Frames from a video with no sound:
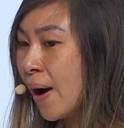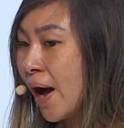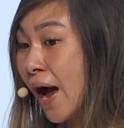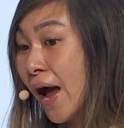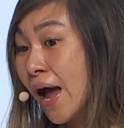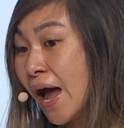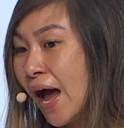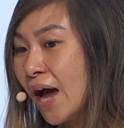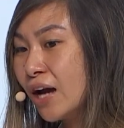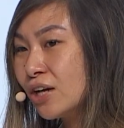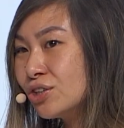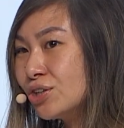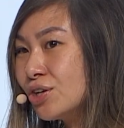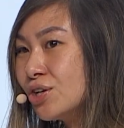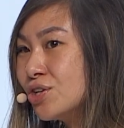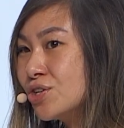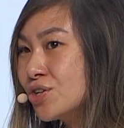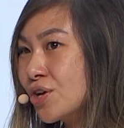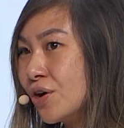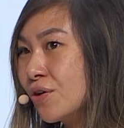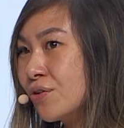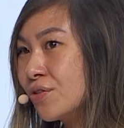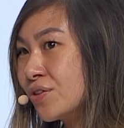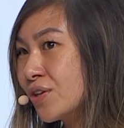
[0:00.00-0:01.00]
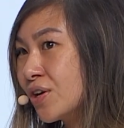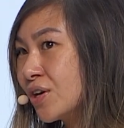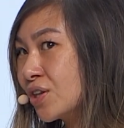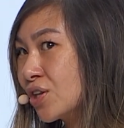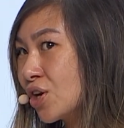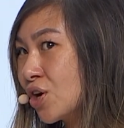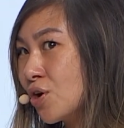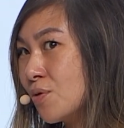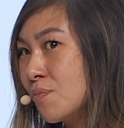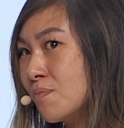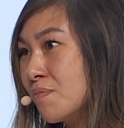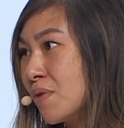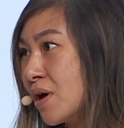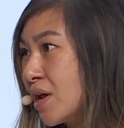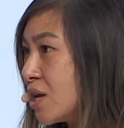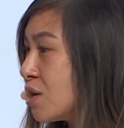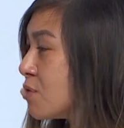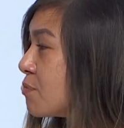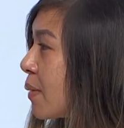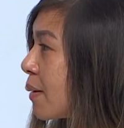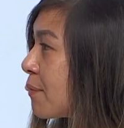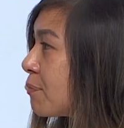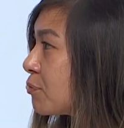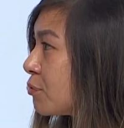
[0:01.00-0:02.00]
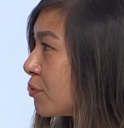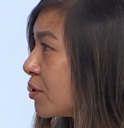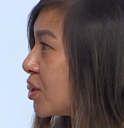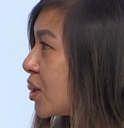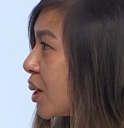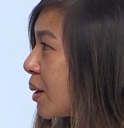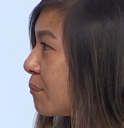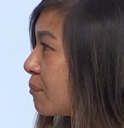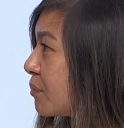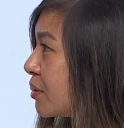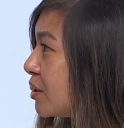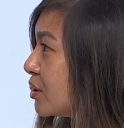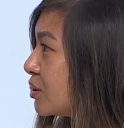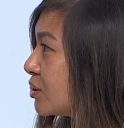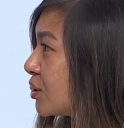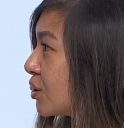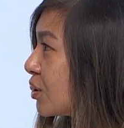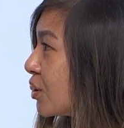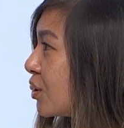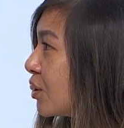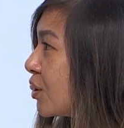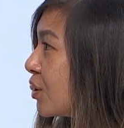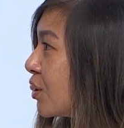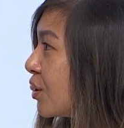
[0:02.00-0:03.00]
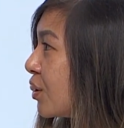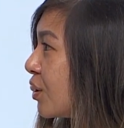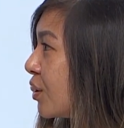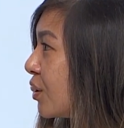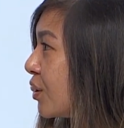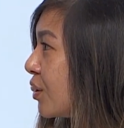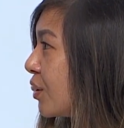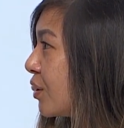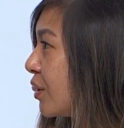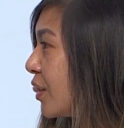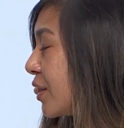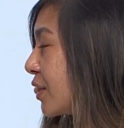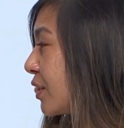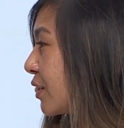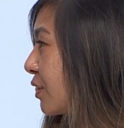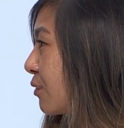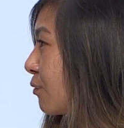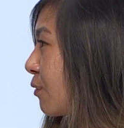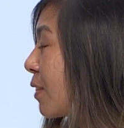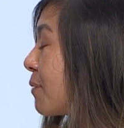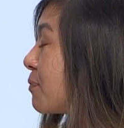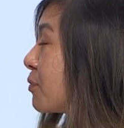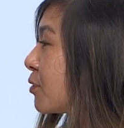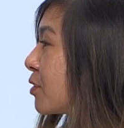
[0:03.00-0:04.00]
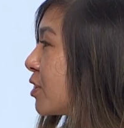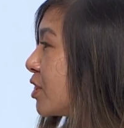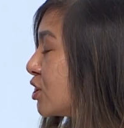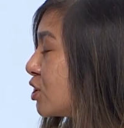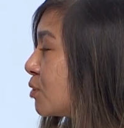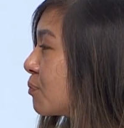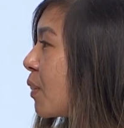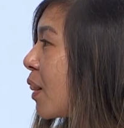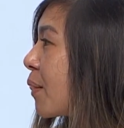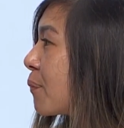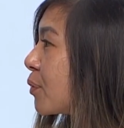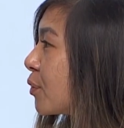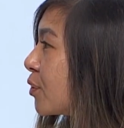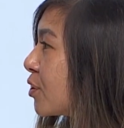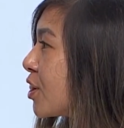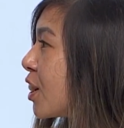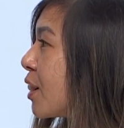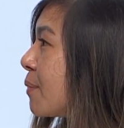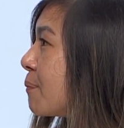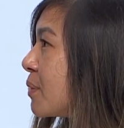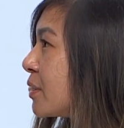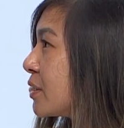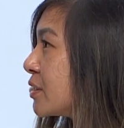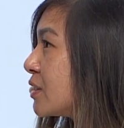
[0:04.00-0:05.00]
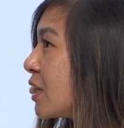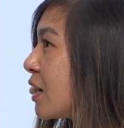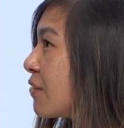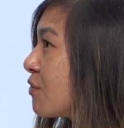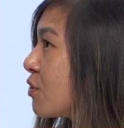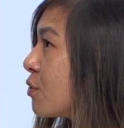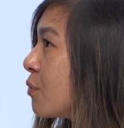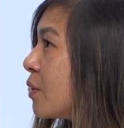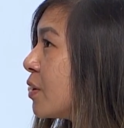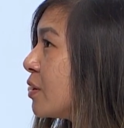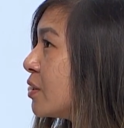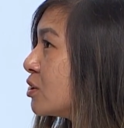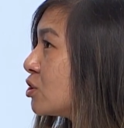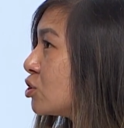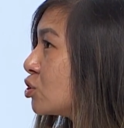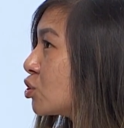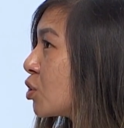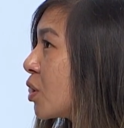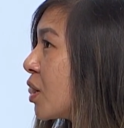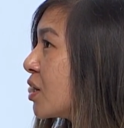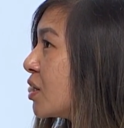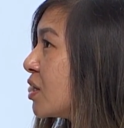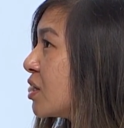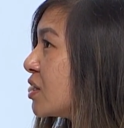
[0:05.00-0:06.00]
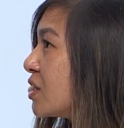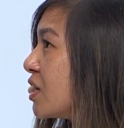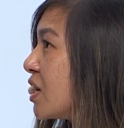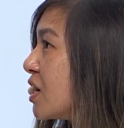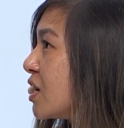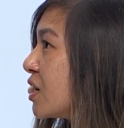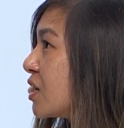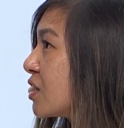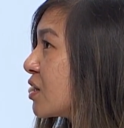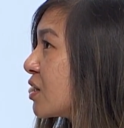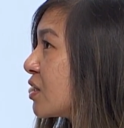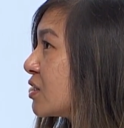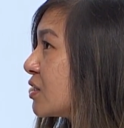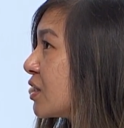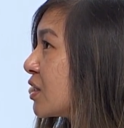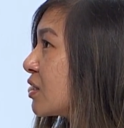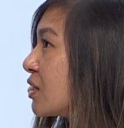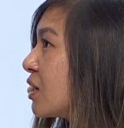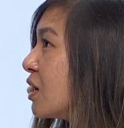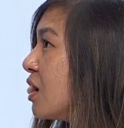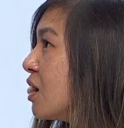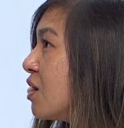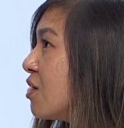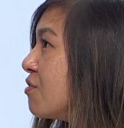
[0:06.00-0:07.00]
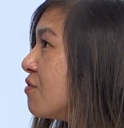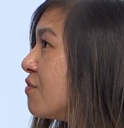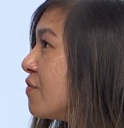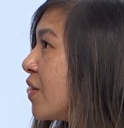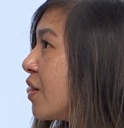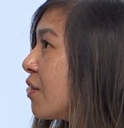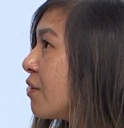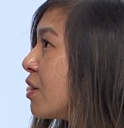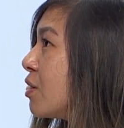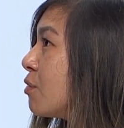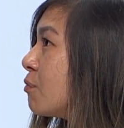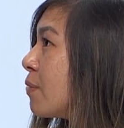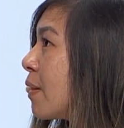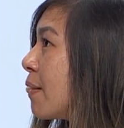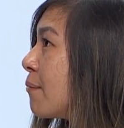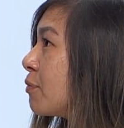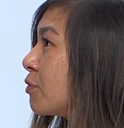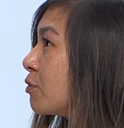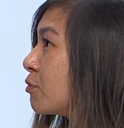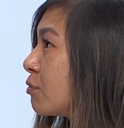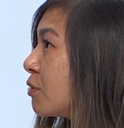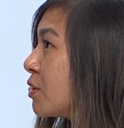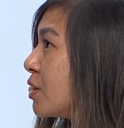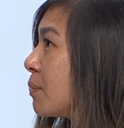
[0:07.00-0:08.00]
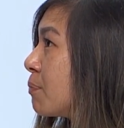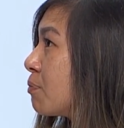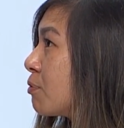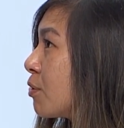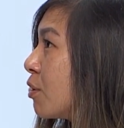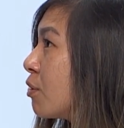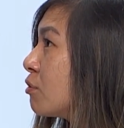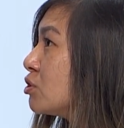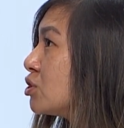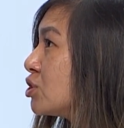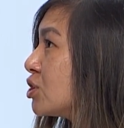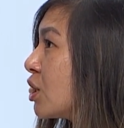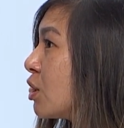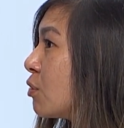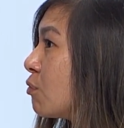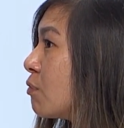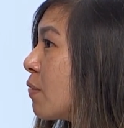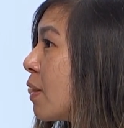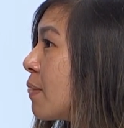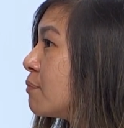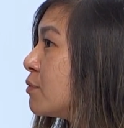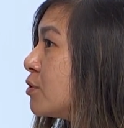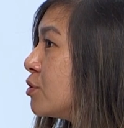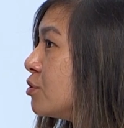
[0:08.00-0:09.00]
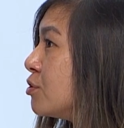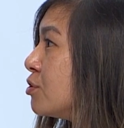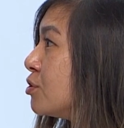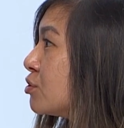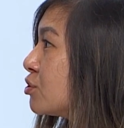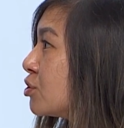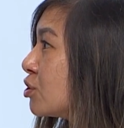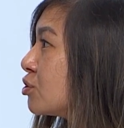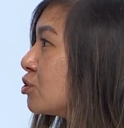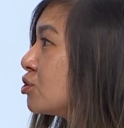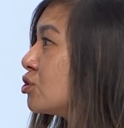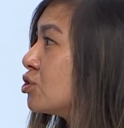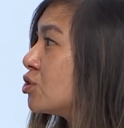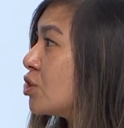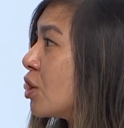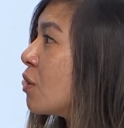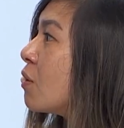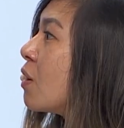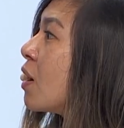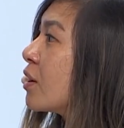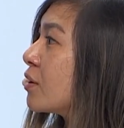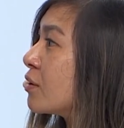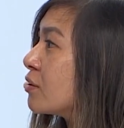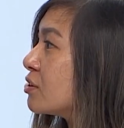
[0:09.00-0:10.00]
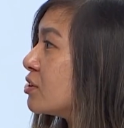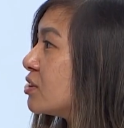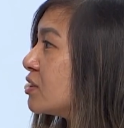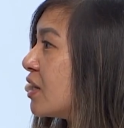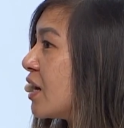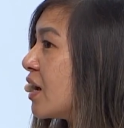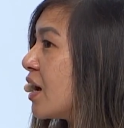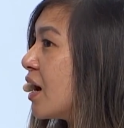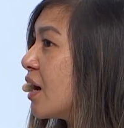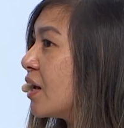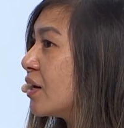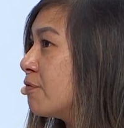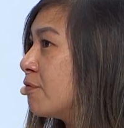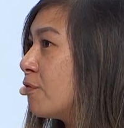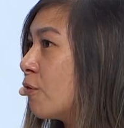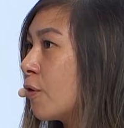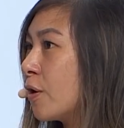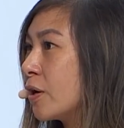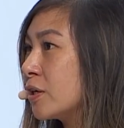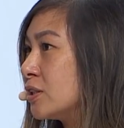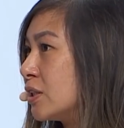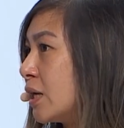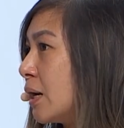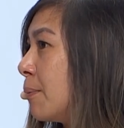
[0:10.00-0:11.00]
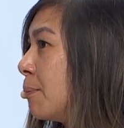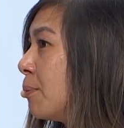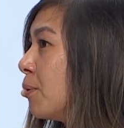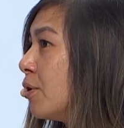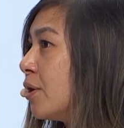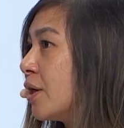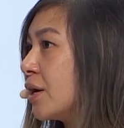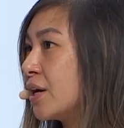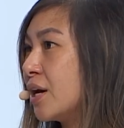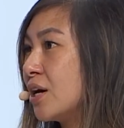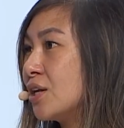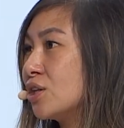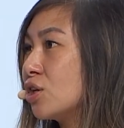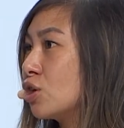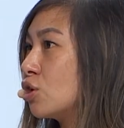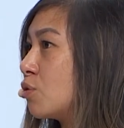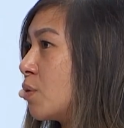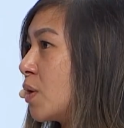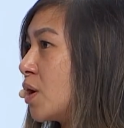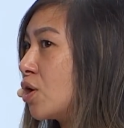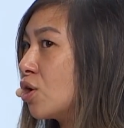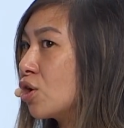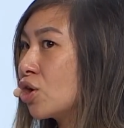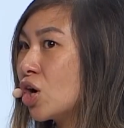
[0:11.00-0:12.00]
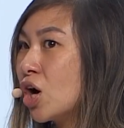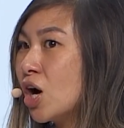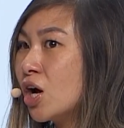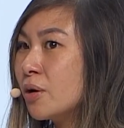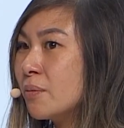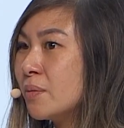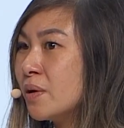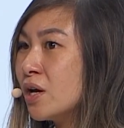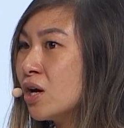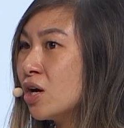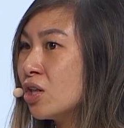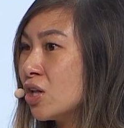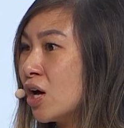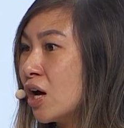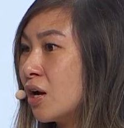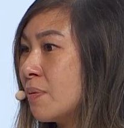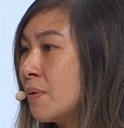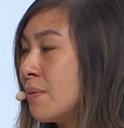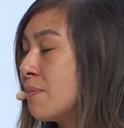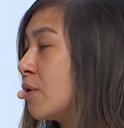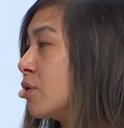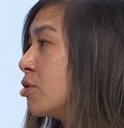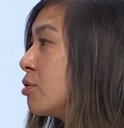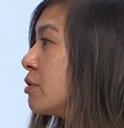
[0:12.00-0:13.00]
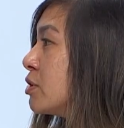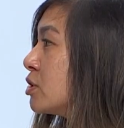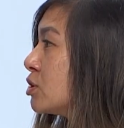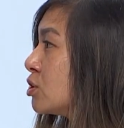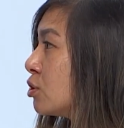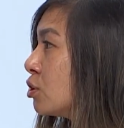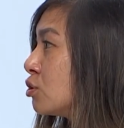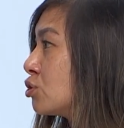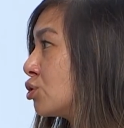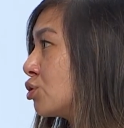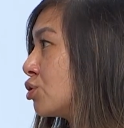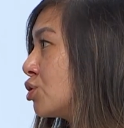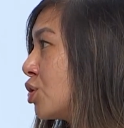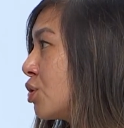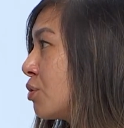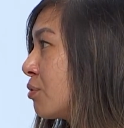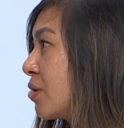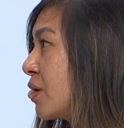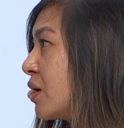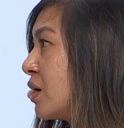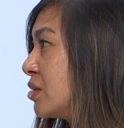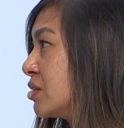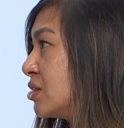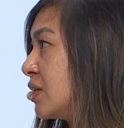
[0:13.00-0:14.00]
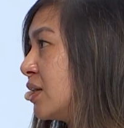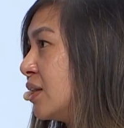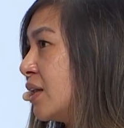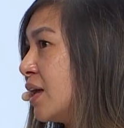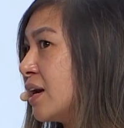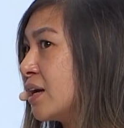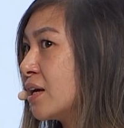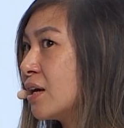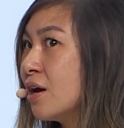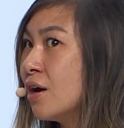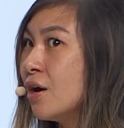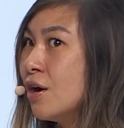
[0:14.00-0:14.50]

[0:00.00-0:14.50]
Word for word: I actually don't think there are many Web3 companies that are like web3 isn't popular yet because everyone is trying to take this like very web3 approach that web2 users don't understand for example like in the creator economy a lot of people are doing social tokens and like